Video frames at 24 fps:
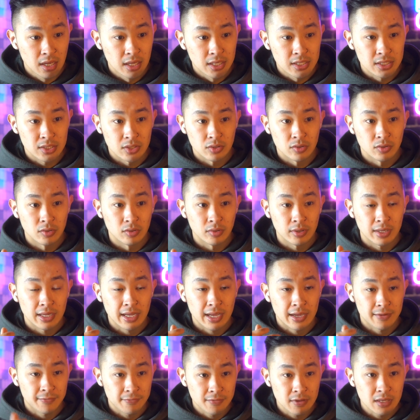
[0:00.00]
So
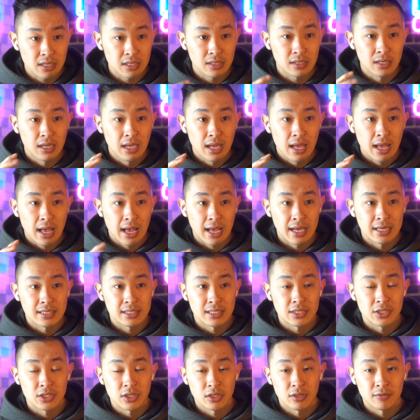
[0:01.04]
caffeine has
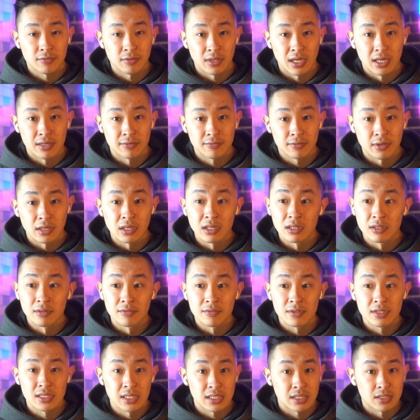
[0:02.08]
a shelf life of
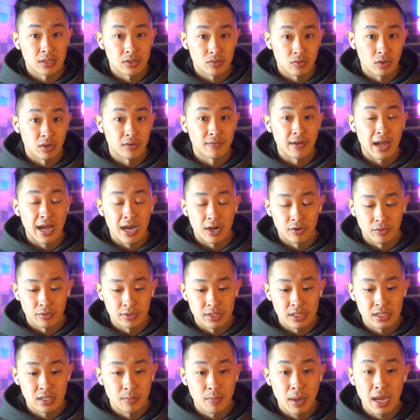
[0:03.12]
6 to 12
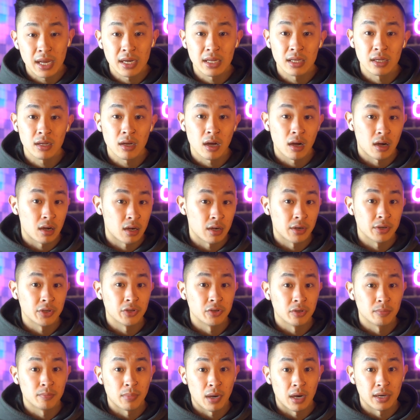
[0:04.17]
hours depending on
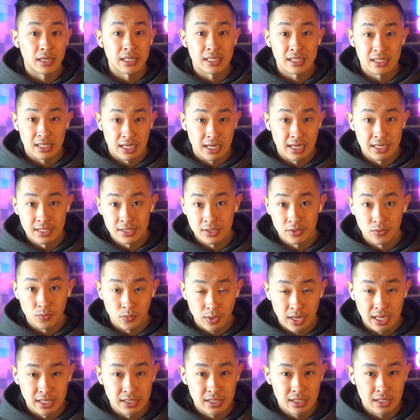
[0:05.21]
your body size and
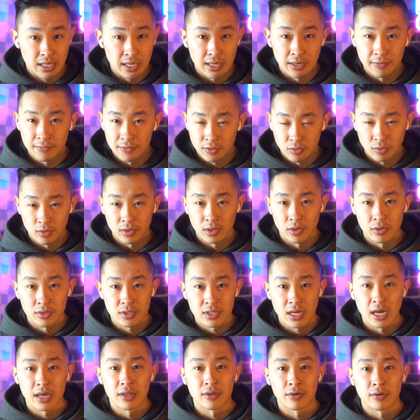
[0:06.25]
weights and a few of those
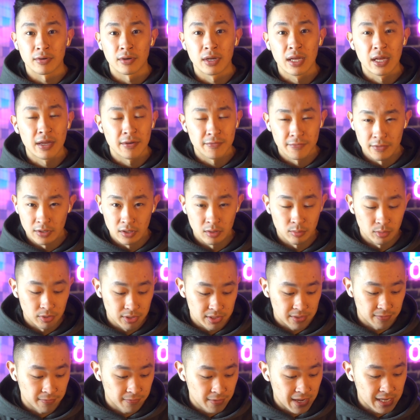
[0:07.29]
other variables
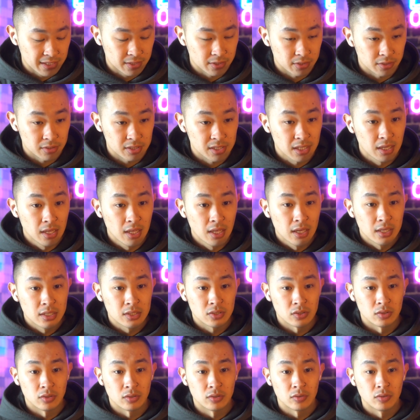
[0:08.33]
and factors.
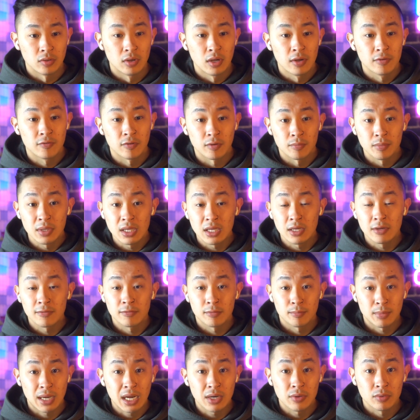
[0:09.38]
So for me,
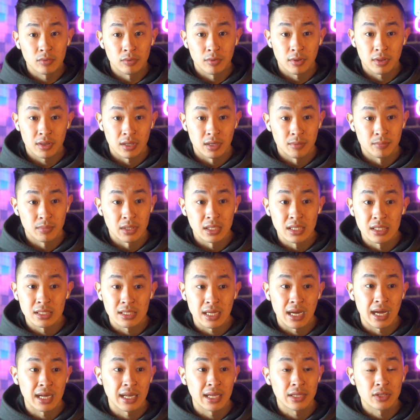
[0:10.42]
my rule of thumb is
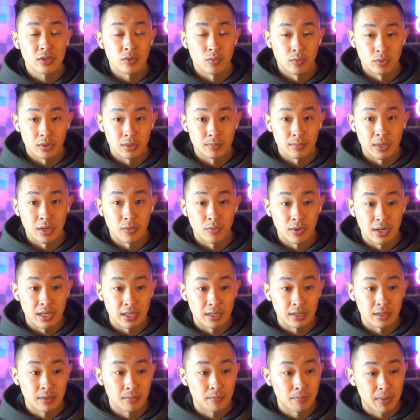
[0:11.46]
I like to work my
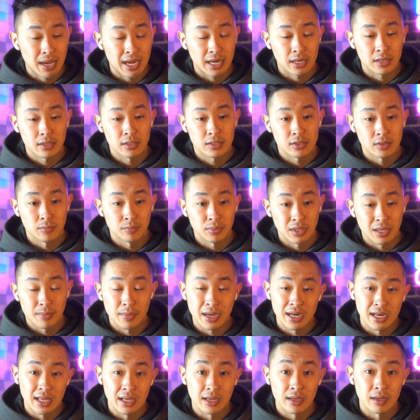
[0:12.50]
way back, so plan
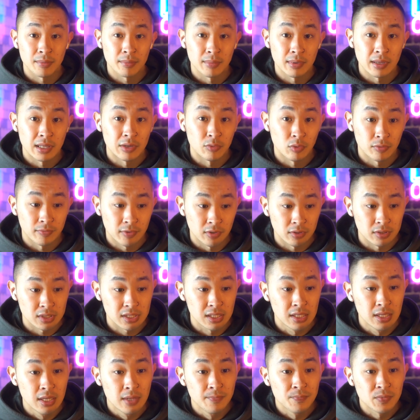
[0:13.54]
my day in reverse.
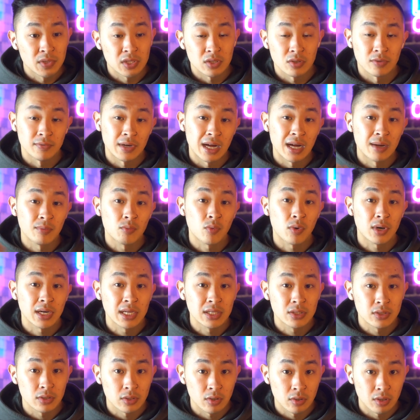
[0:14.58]
So if I'm
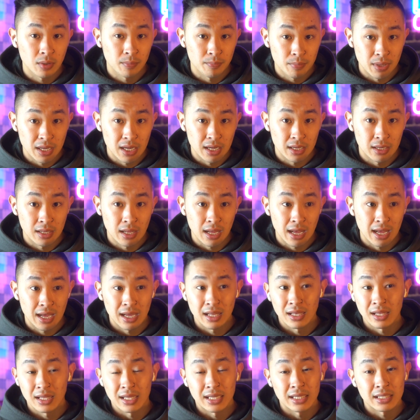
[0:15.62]
wanting to go to bed
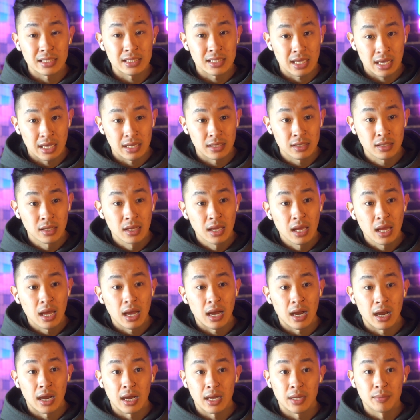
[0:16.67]
at like 10,
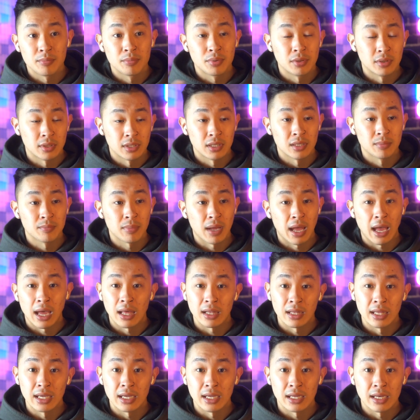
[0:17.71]
I put up
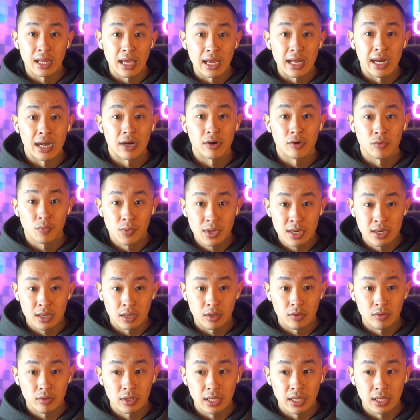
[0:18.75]
at like an 8-hour window.